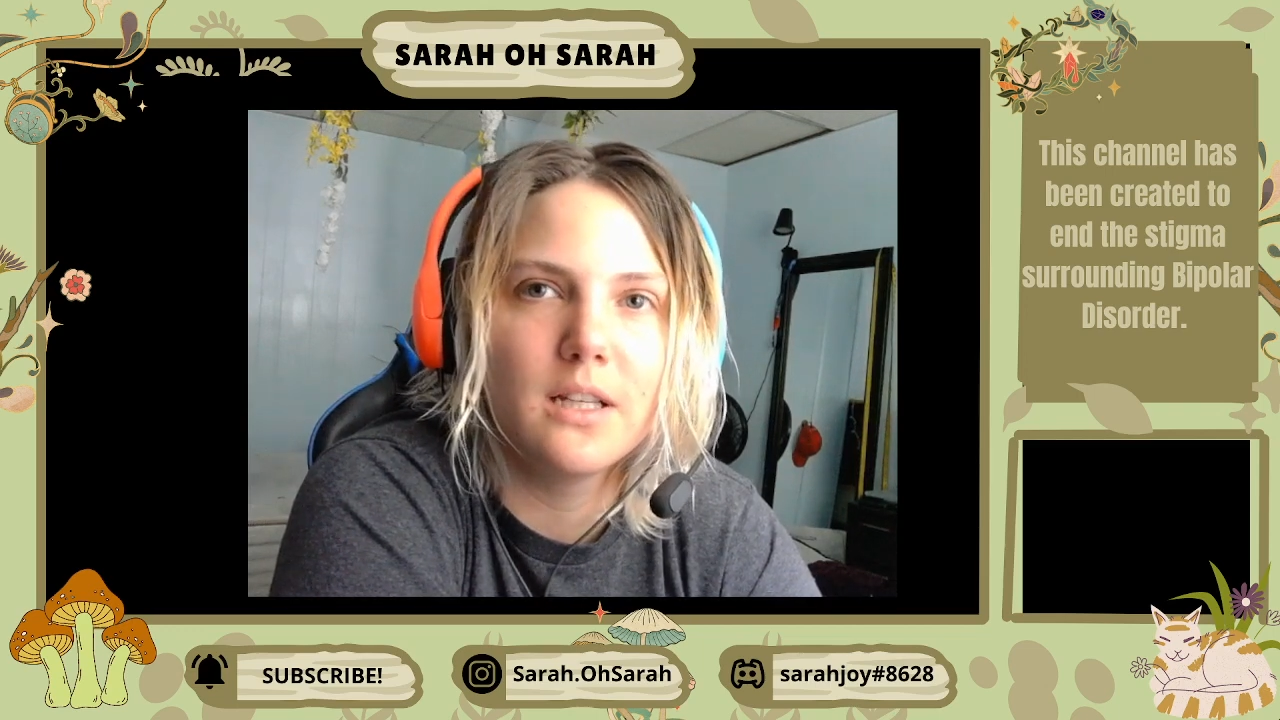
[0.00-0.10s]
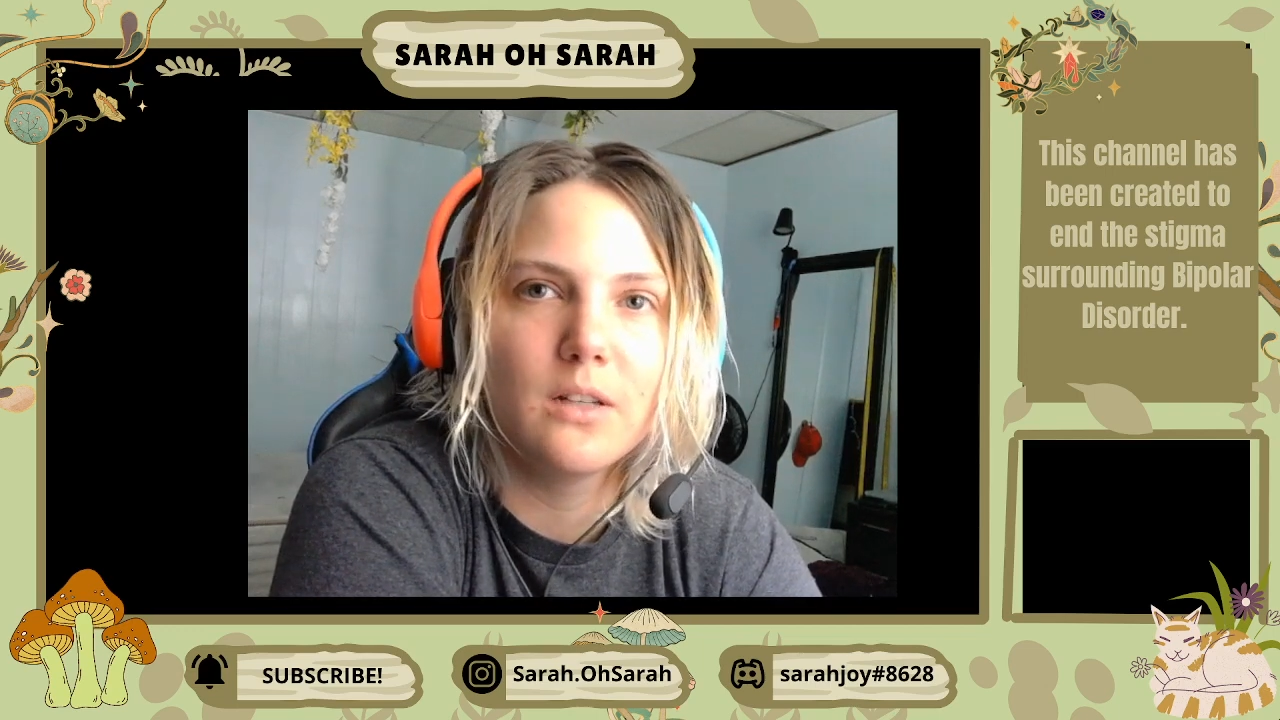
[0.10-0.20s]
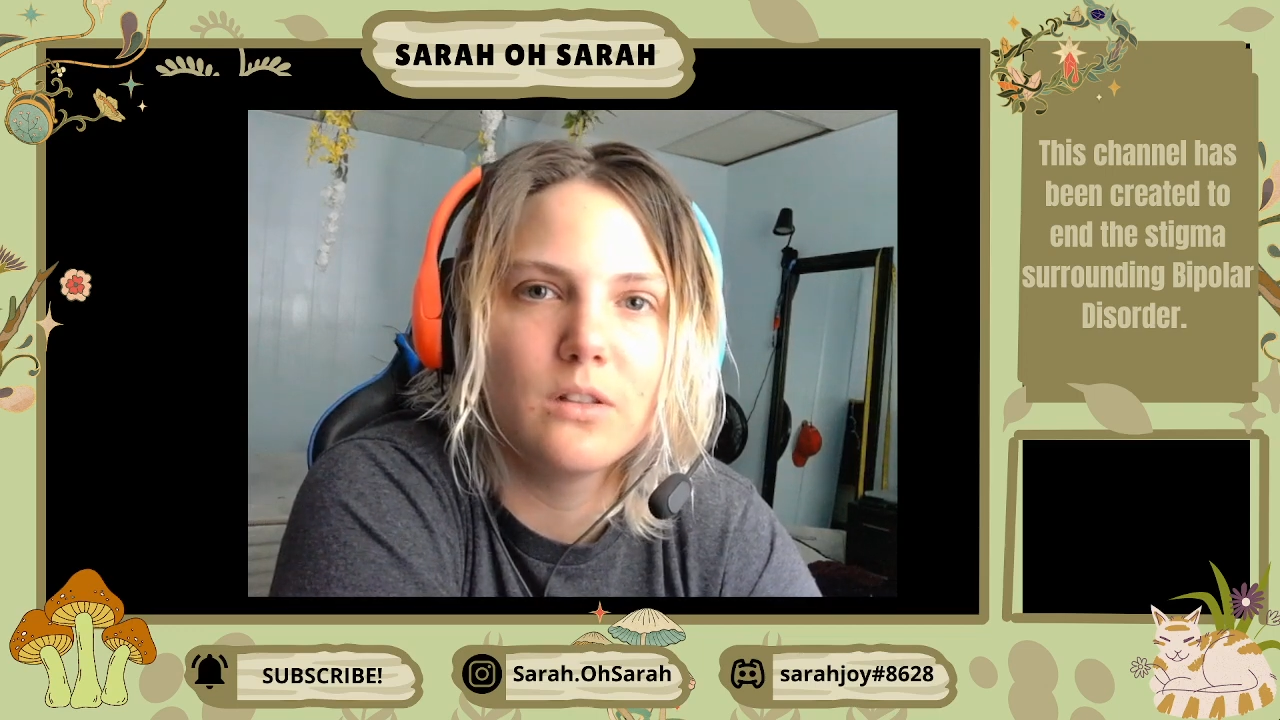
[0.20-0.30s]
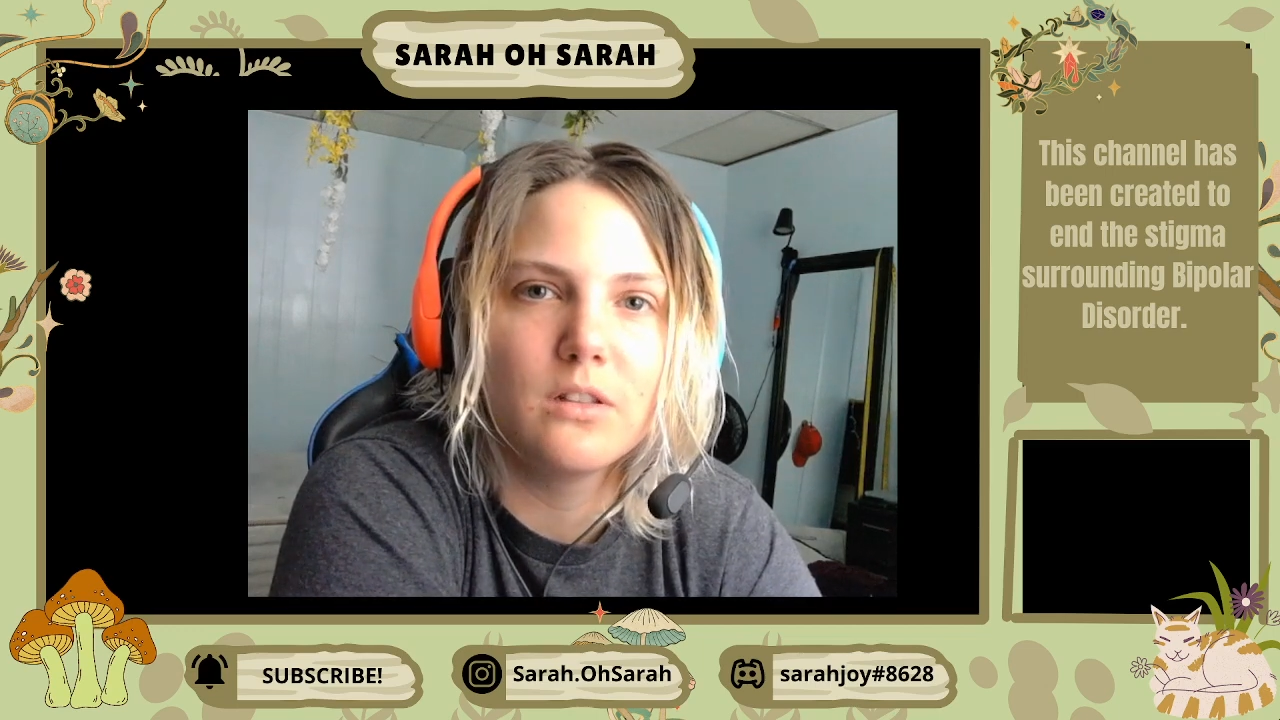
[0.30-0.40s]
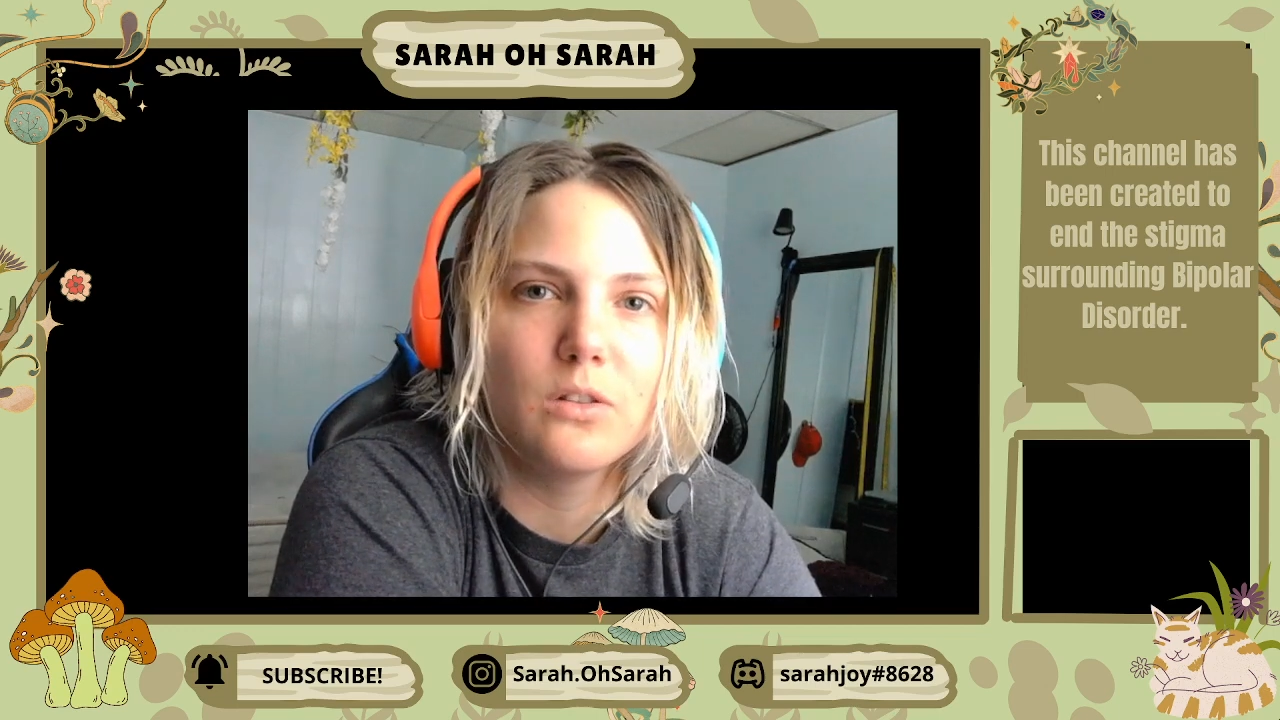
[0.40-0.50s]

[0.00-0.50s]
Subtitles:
else